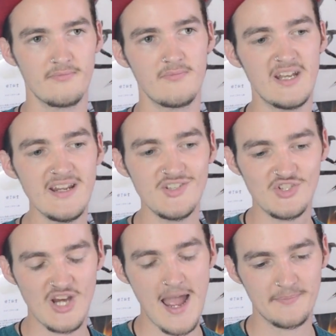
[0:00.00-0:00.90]
in each
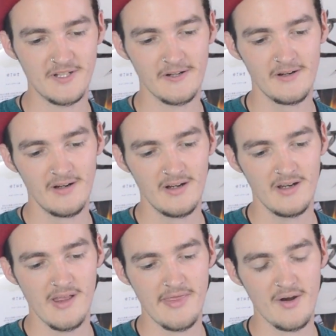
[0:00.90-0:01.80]
chapter,
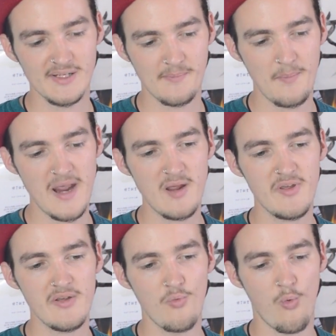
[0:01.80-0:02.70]
there's
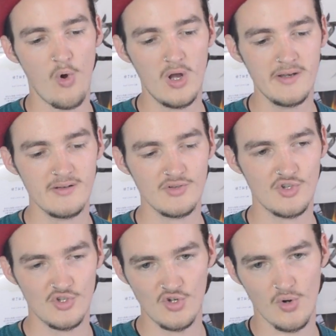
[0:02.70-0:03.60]
maybe one
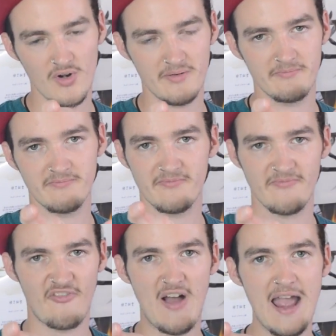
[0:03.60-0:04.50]
short
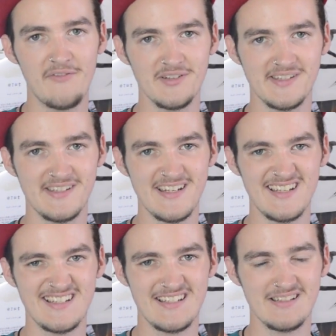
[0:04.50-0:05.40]
5 or
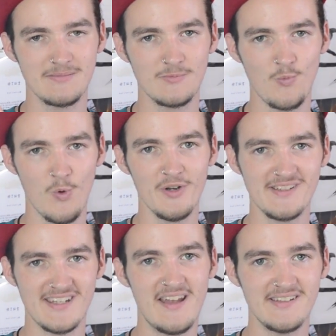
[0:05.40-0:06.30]
6 word
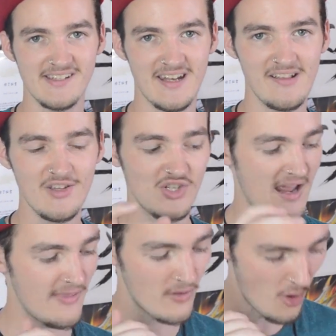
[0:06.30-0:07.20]
sentence in English,
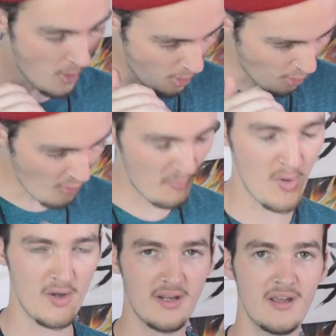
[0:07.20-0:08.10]
and the whole
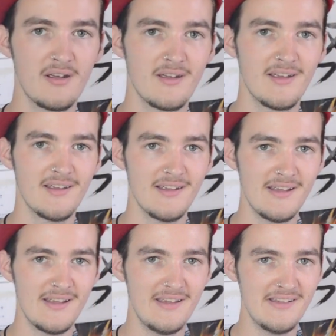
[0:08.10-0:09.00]
book
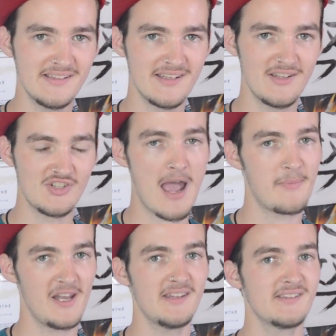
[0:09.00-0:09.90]
is in
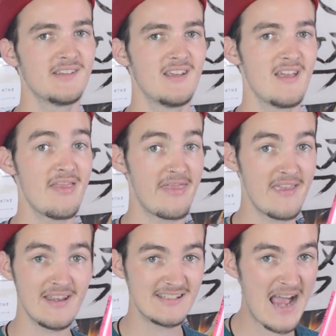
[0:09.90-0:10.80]
Japanese.
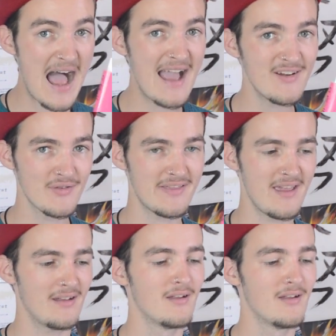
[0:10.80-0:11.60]
The entire thing.